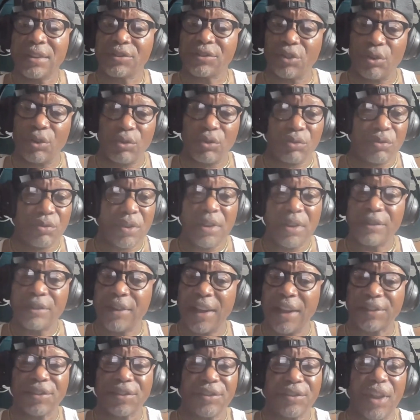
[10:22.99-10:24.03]
So
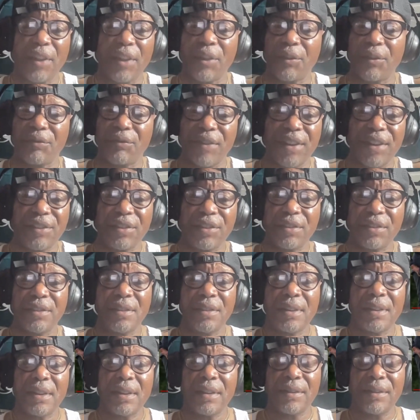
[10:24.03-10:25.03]
that's another reason